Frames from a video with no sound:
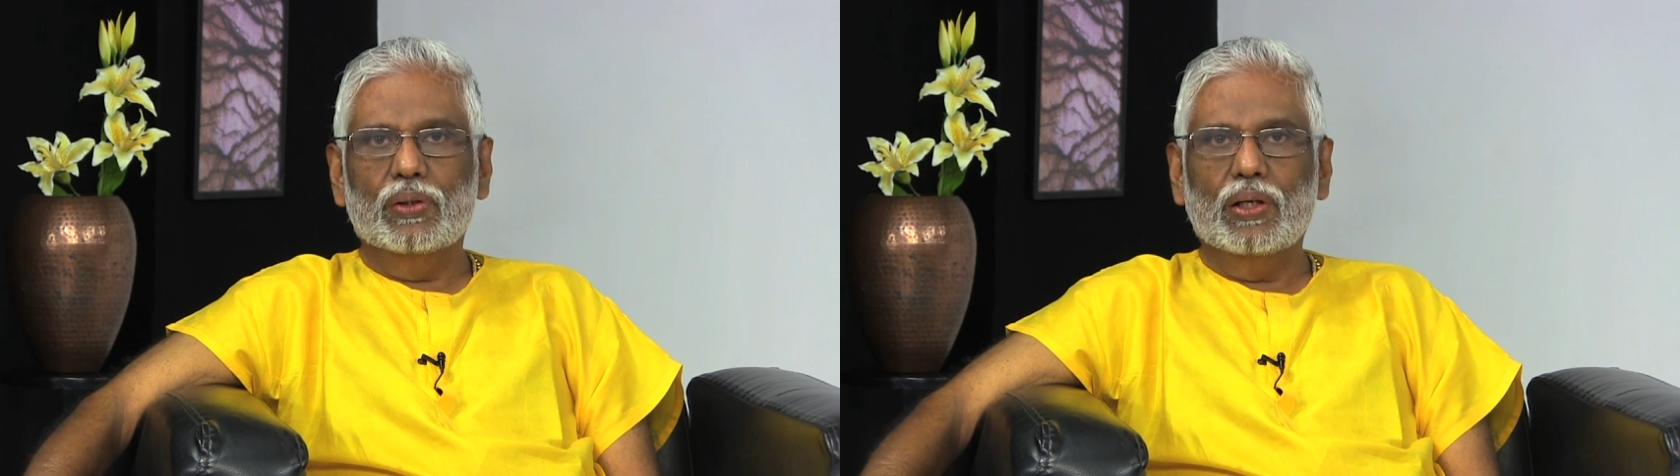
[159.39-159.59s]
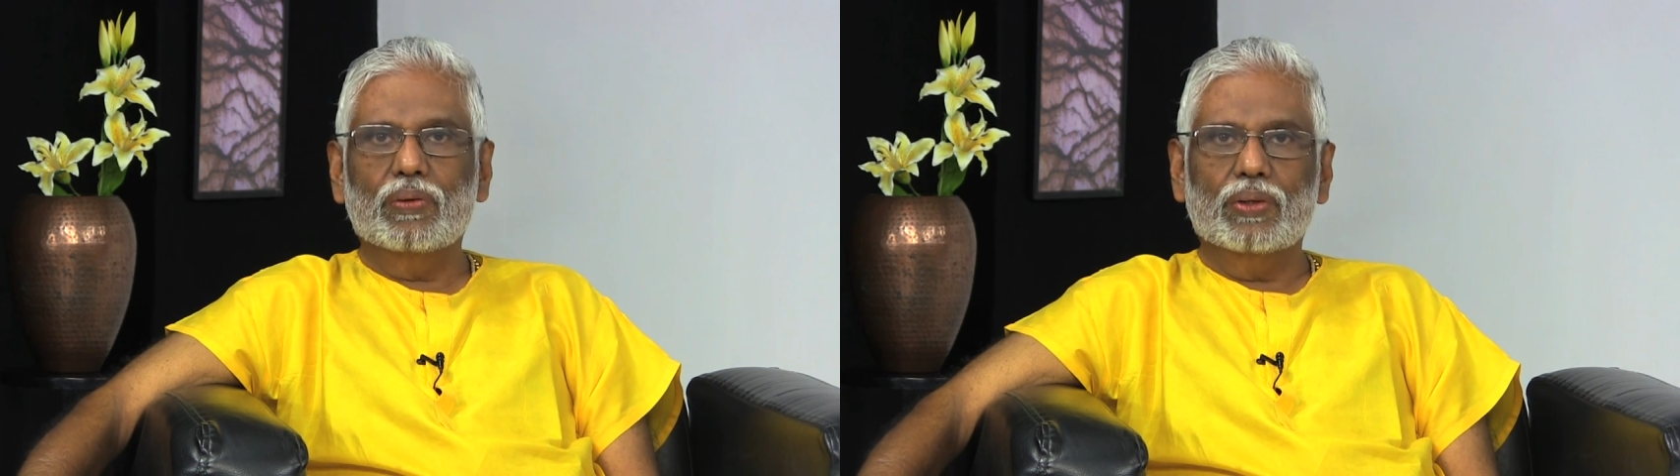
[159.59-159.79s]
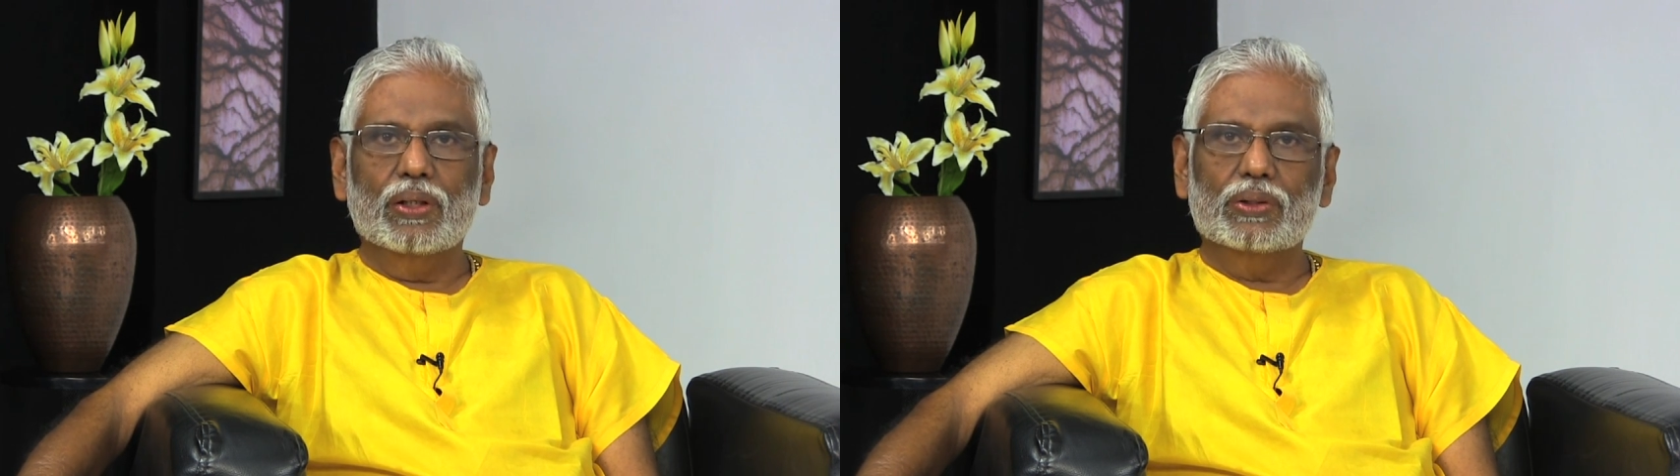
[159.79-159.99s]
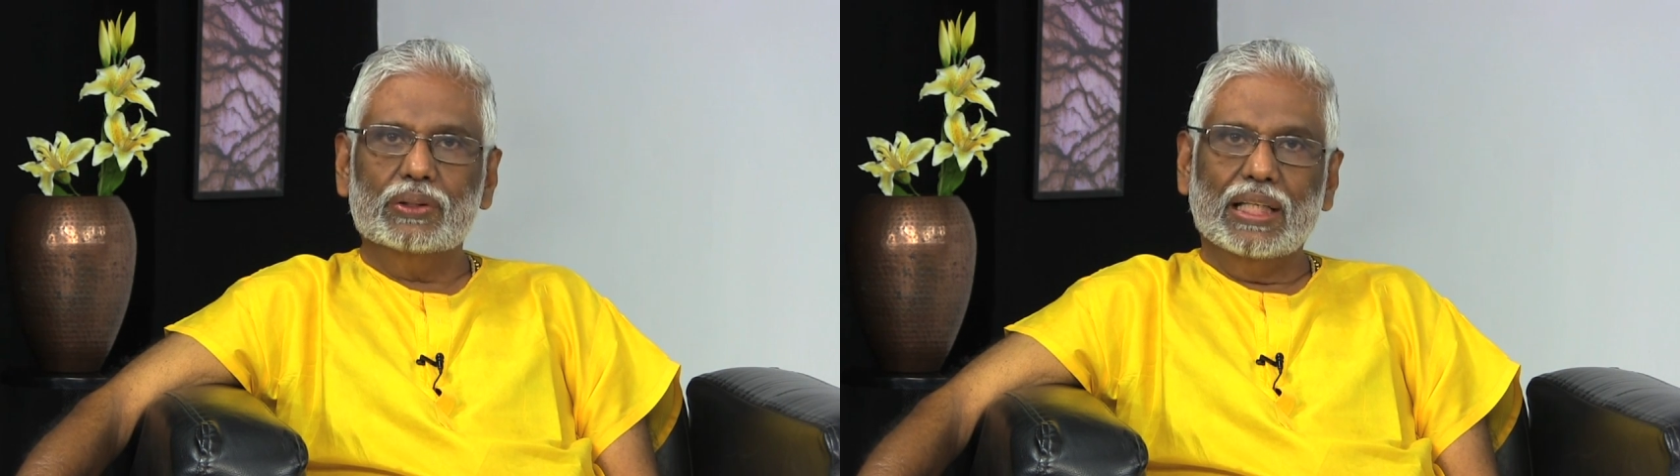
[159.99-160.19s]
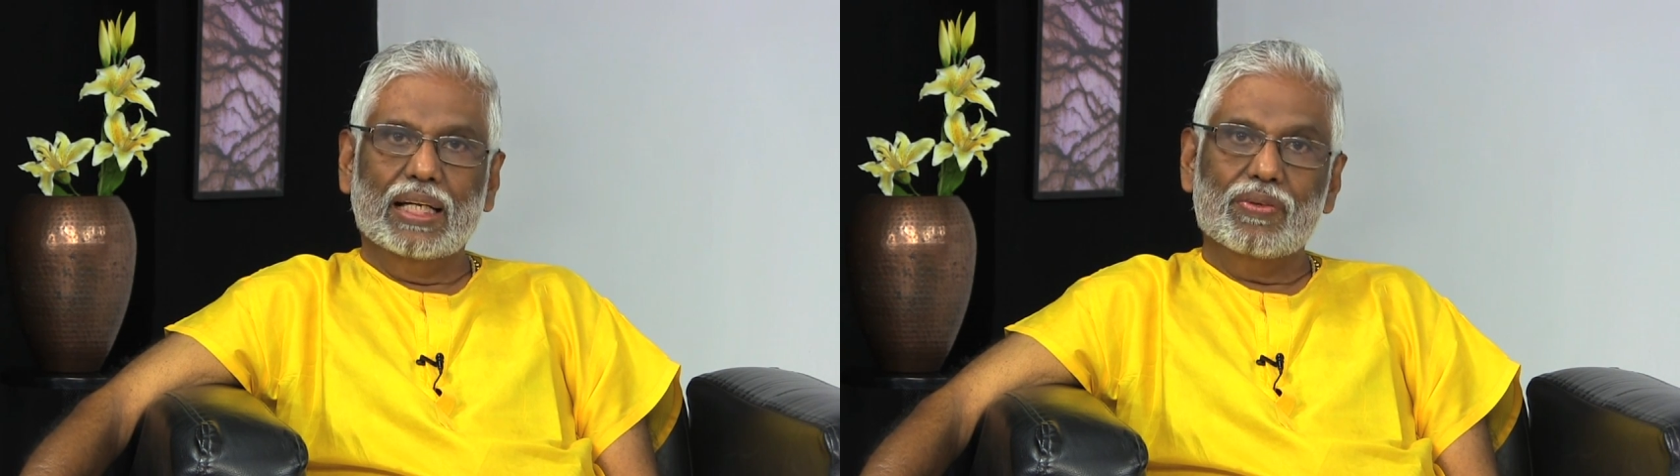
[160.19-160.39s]
you have to
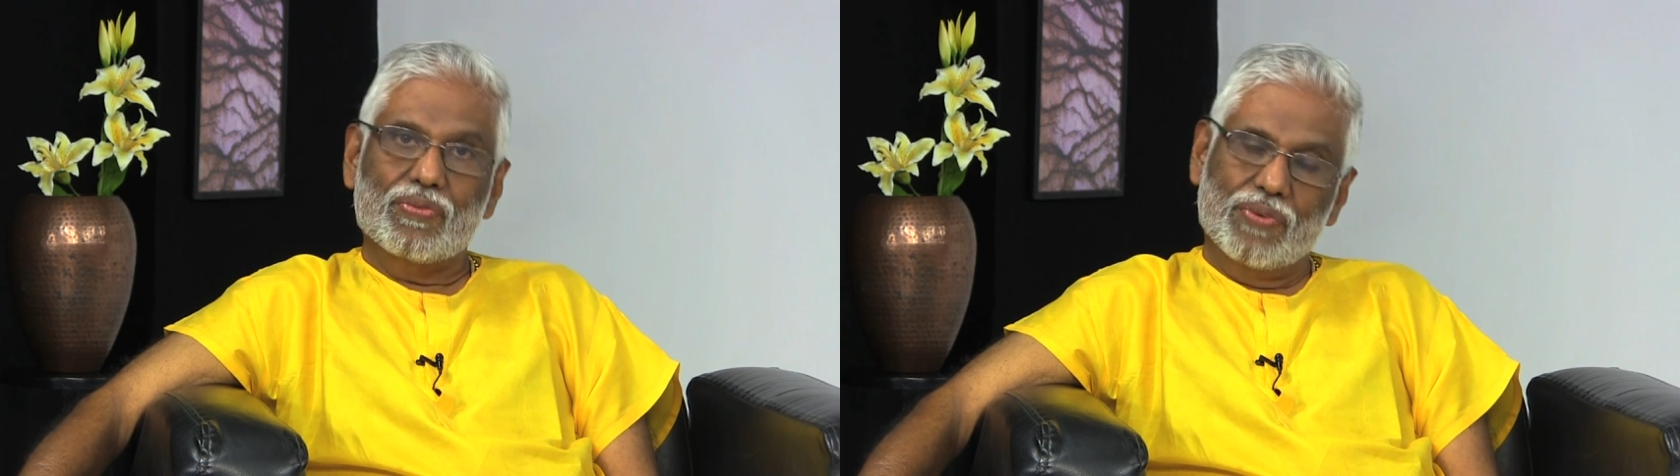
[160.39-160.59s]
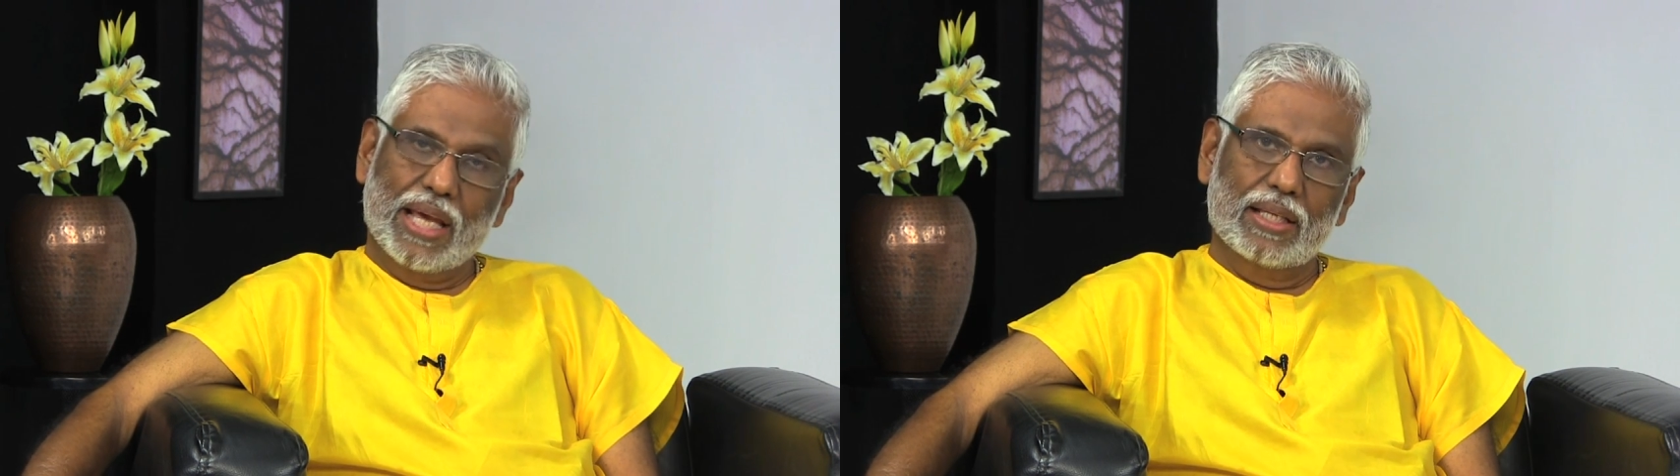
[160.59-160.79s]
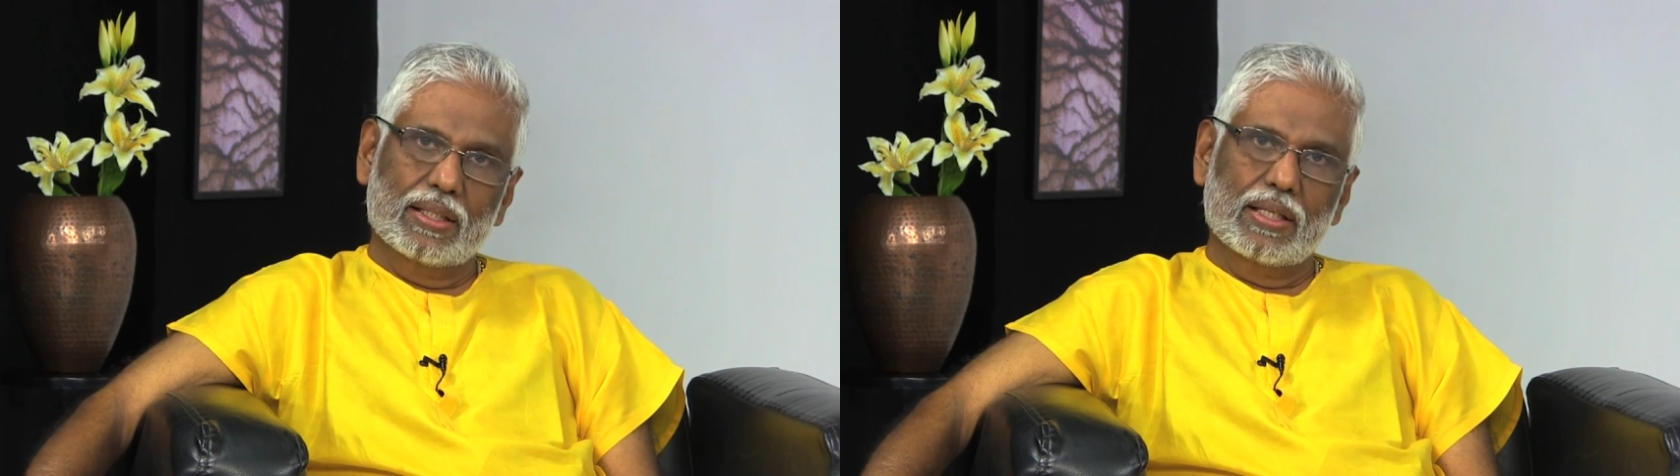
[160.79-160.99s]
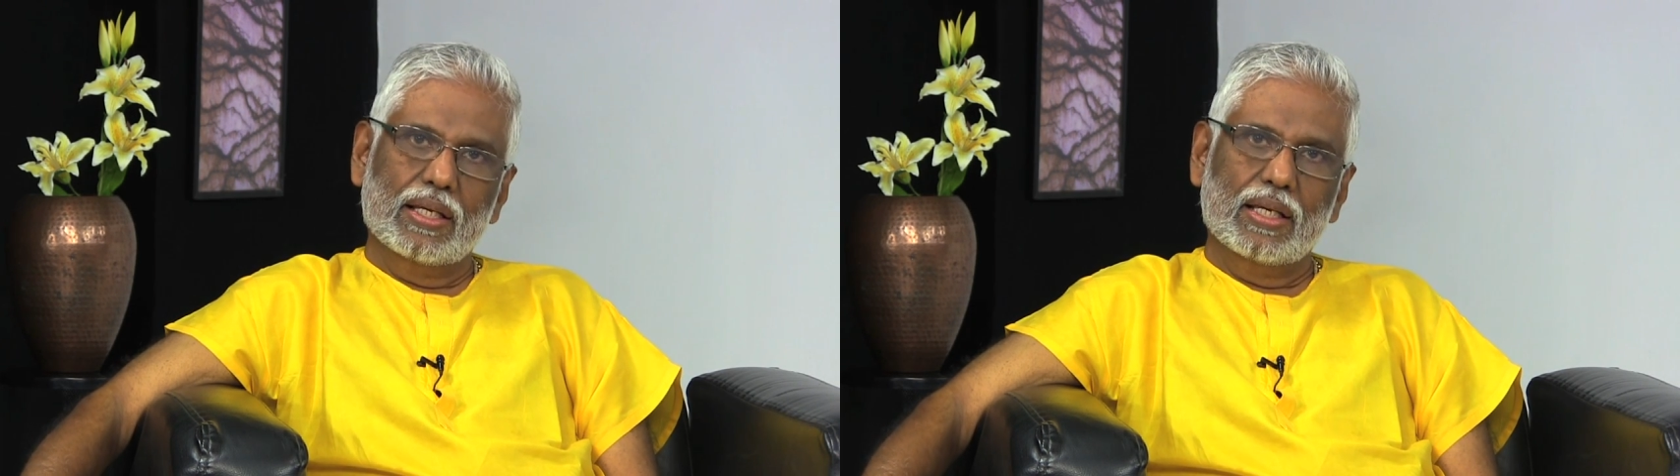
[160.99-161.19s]
understand faith.